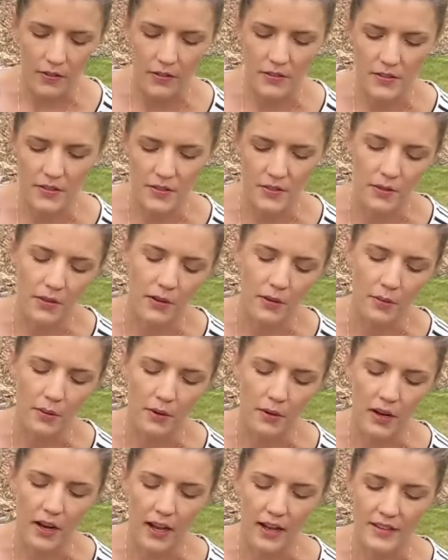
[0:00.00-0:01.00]
it's
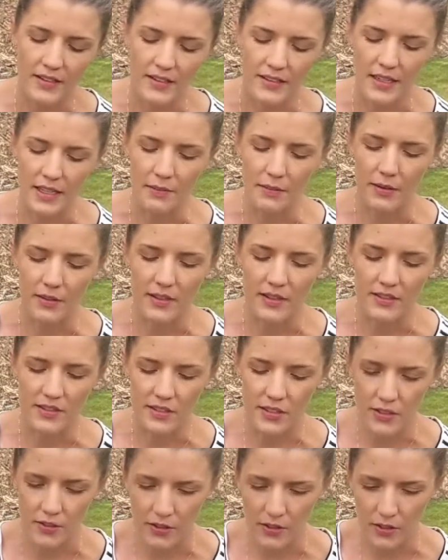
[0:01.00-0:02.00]
probably hard to see, but these
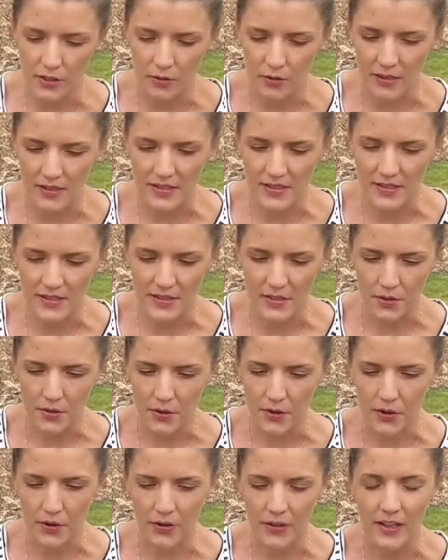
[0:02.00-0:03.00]
2 little ones just
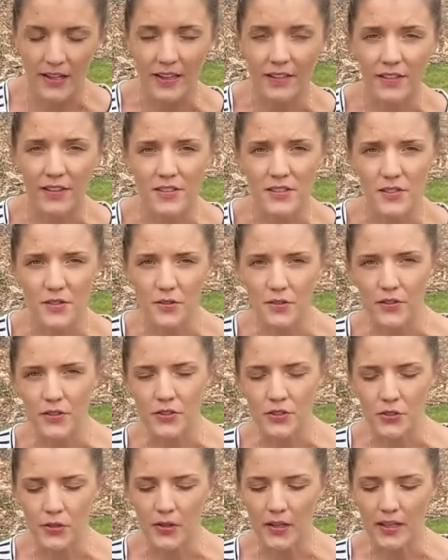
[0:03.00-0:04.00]
growing on here, and those are called the
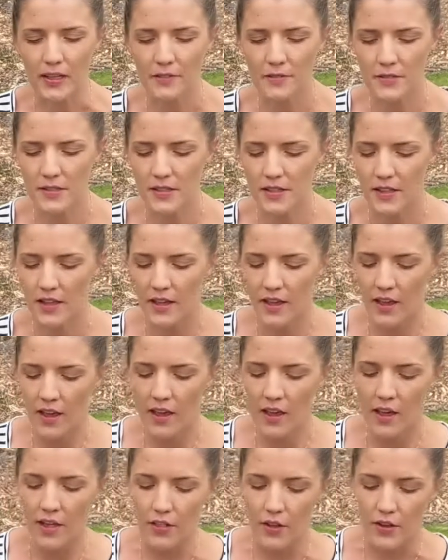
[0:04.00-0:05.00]
true leaves.
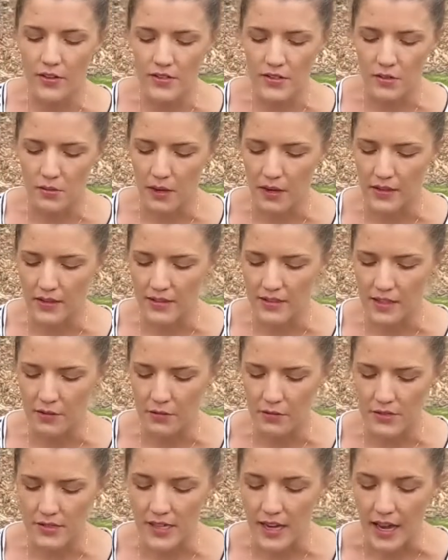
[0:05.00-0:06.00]
And those are the ones that
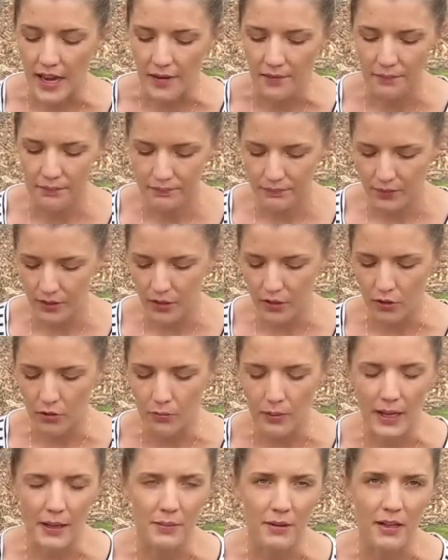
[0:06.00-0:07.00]
will stay. The little
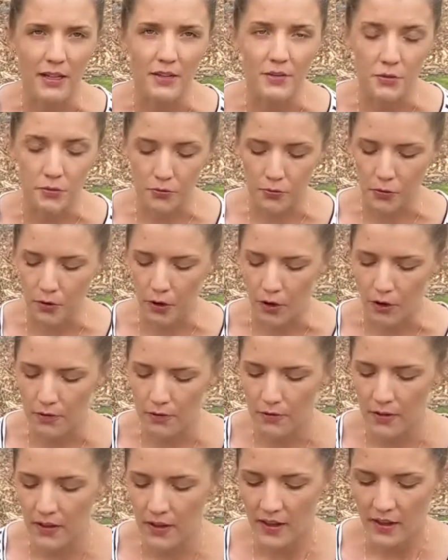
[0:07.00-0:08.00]
baby leaves will fall off.
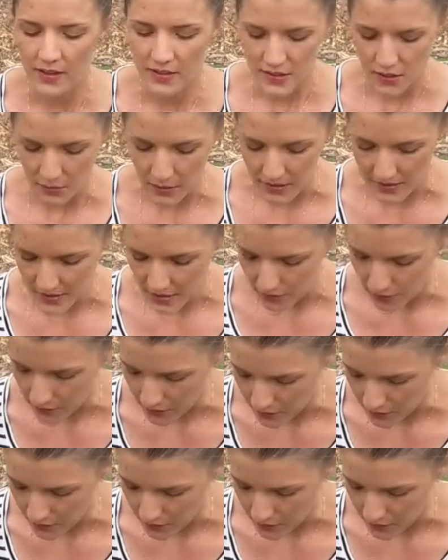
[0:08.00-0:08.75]
So once you've got